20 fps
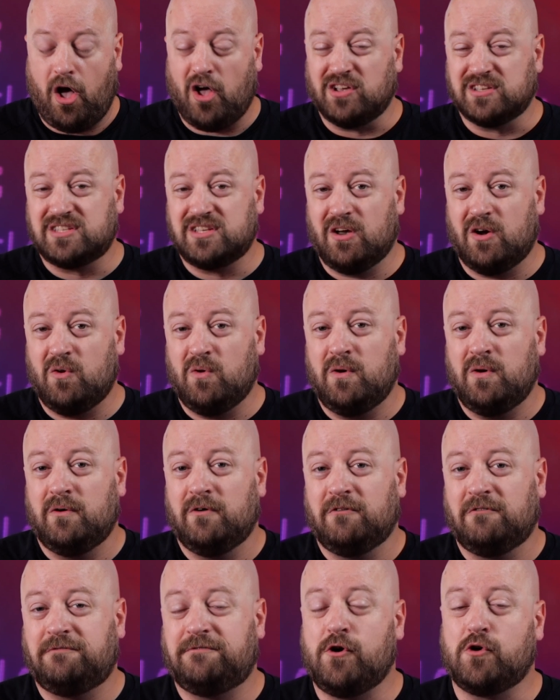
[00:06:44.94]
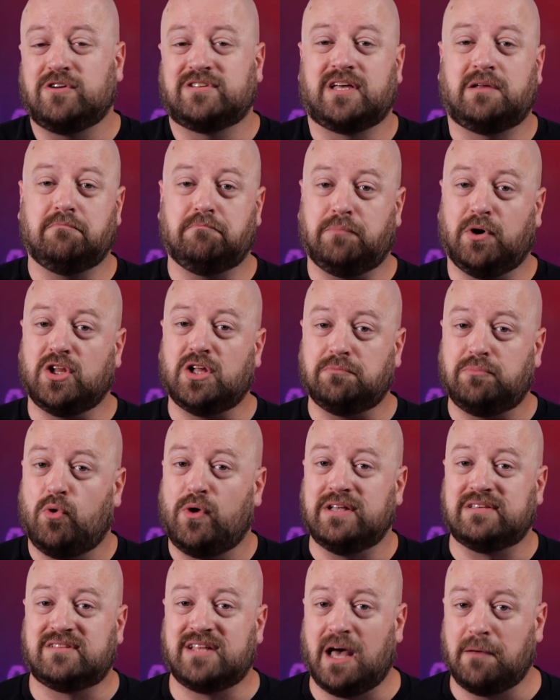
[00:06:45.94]
also focus on bullet
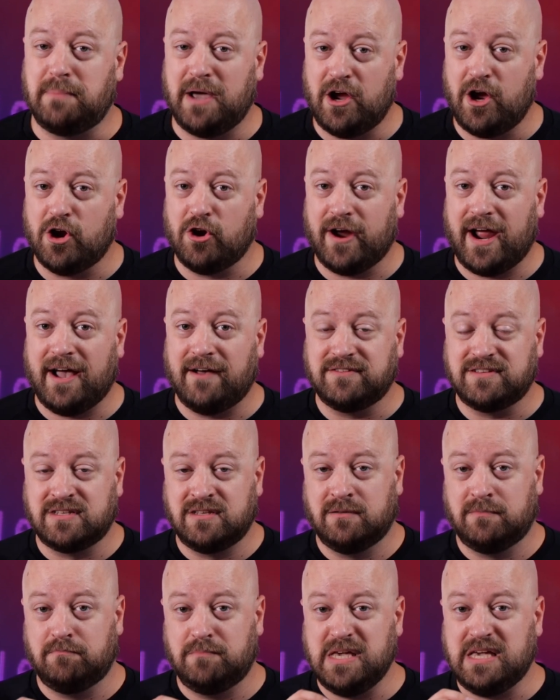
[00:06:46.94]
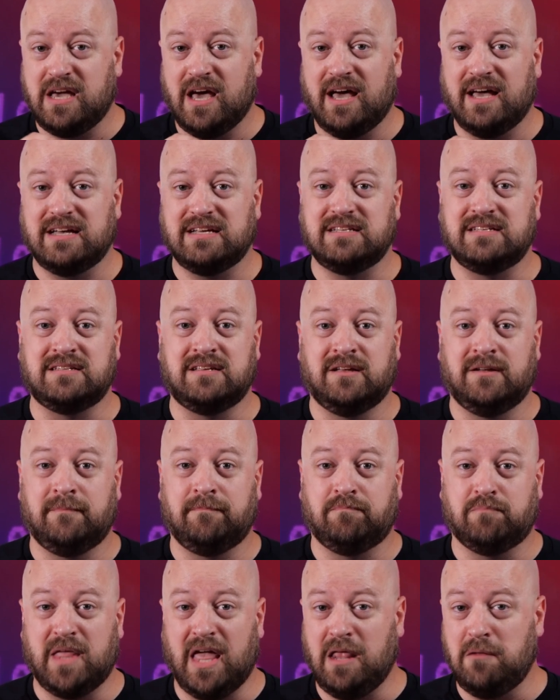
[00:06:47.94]
points, not paragraphs, because
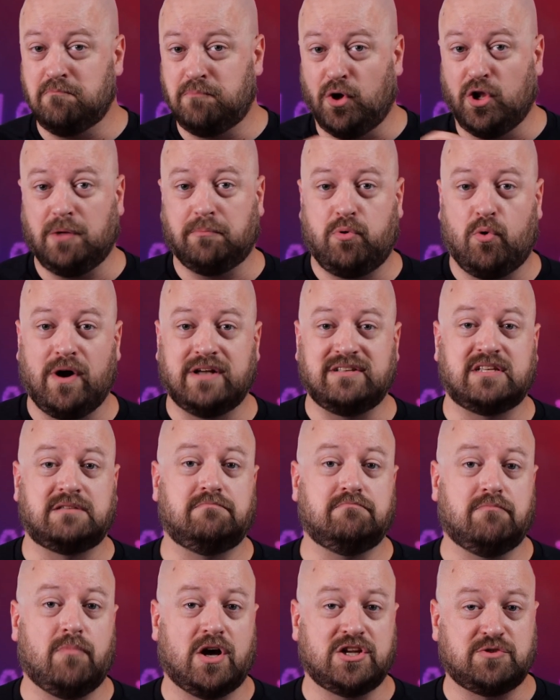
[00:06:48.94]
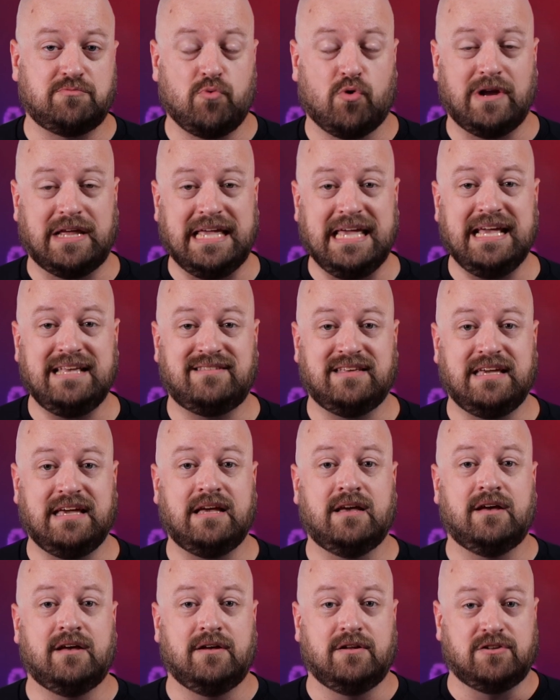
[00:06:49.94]
in bullet points, it's much more
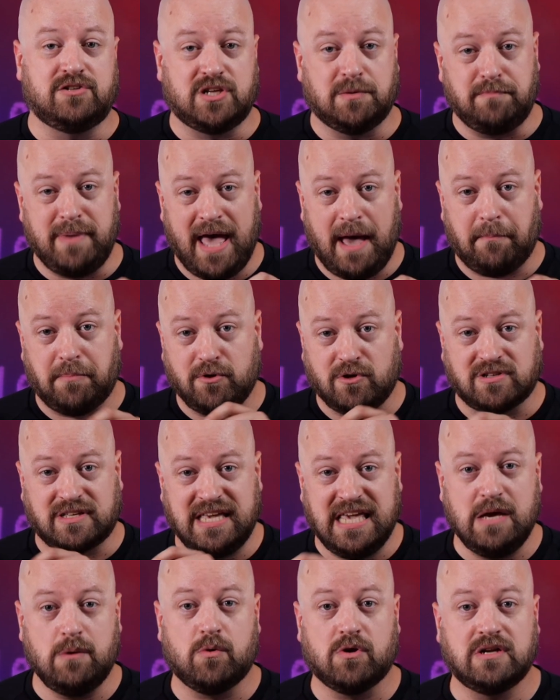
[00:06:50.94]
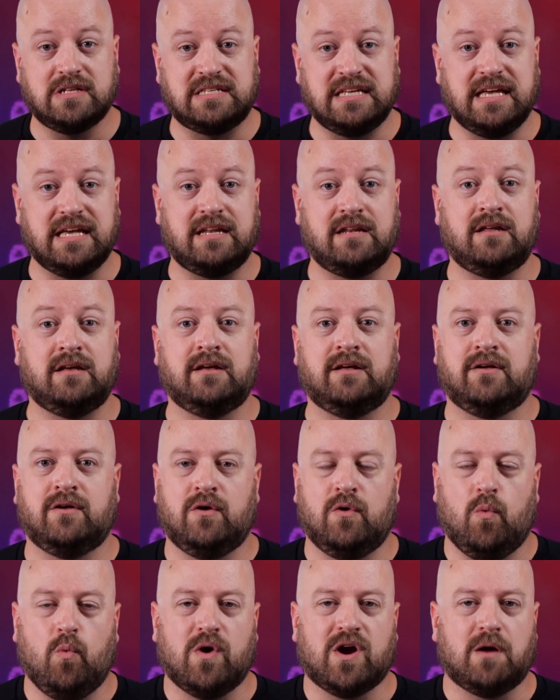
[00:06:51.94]
easy to pepper those keywords in
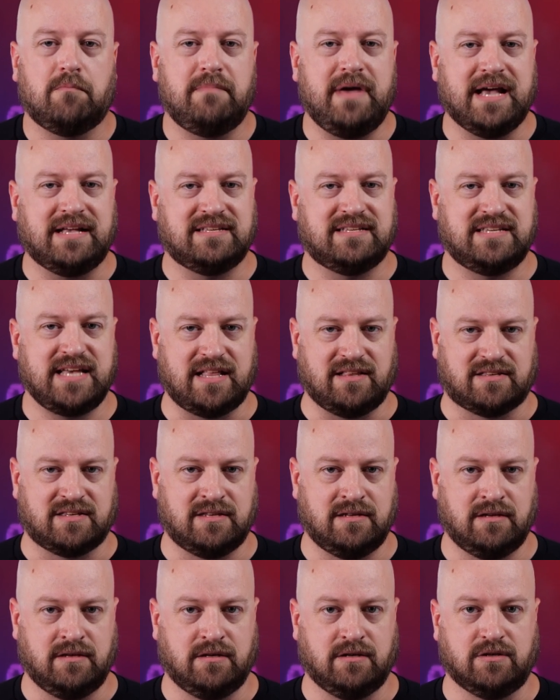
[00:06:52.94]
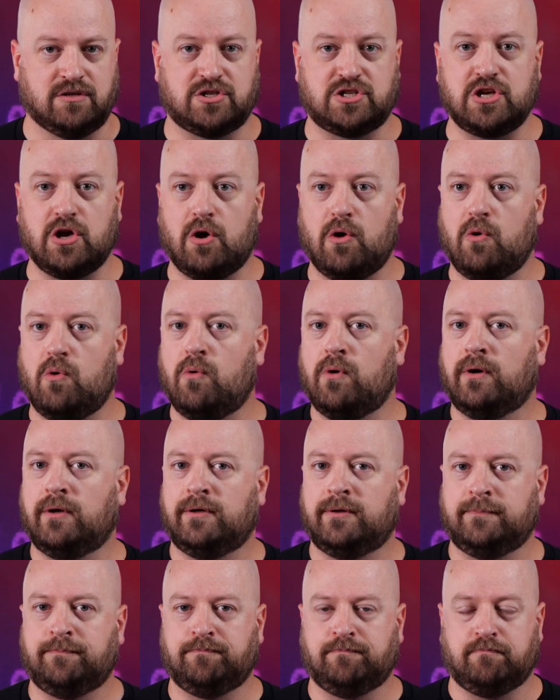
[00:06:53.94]
where it makes sense. So
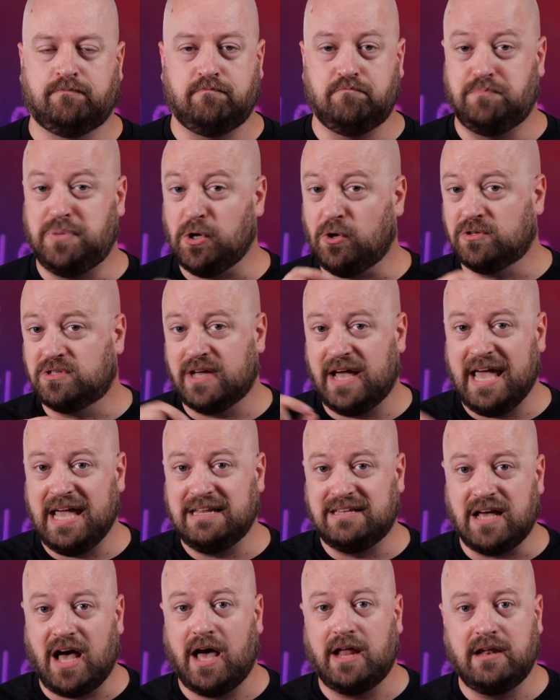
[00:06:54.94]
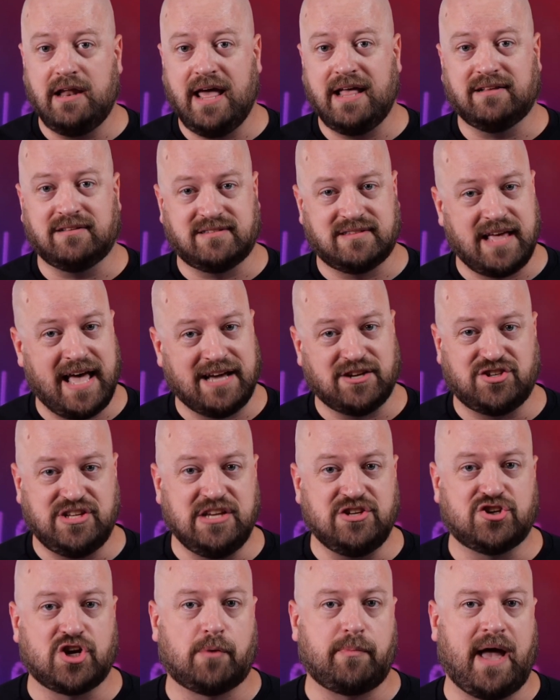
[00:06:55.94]
built a .NET
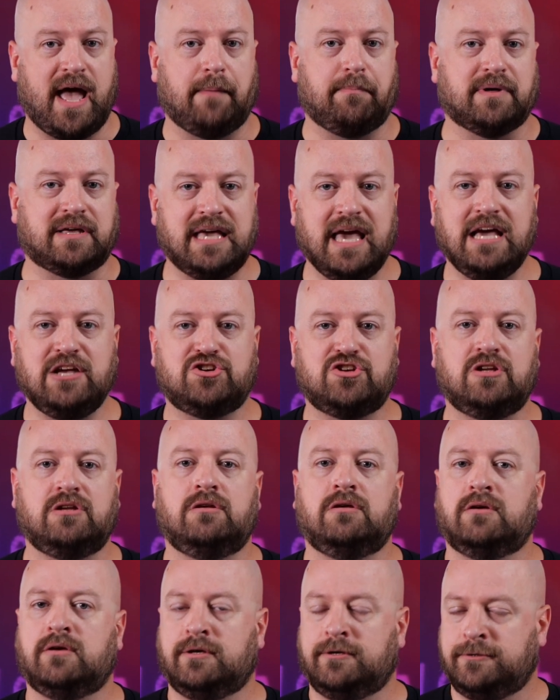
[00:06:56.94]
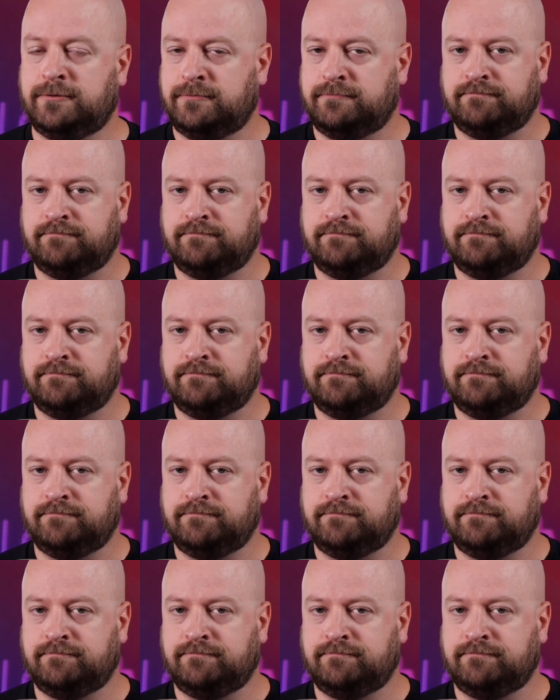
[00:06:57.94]
slash C Sharp application